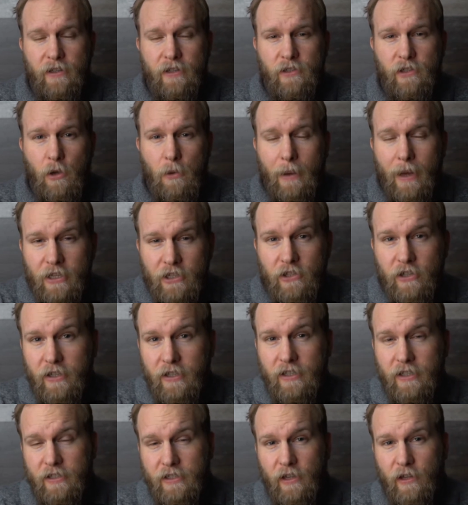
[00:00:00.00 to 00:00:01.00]
So imagine in
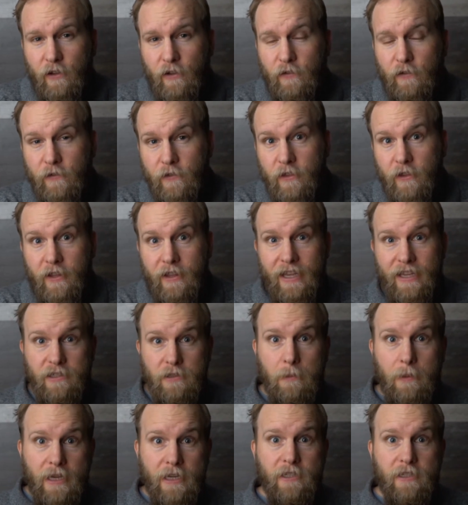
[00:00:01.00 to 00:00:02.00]
yourself that there's a
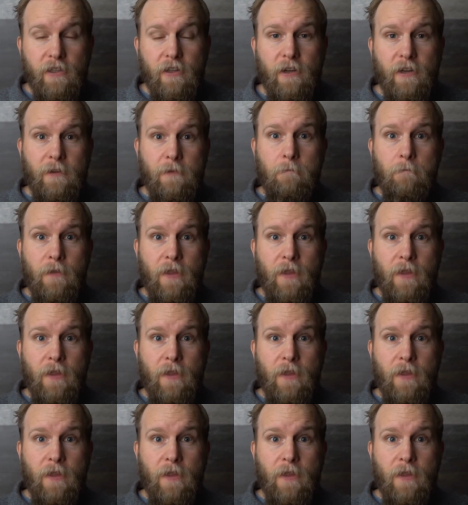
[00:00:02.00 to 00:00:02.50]
baseline,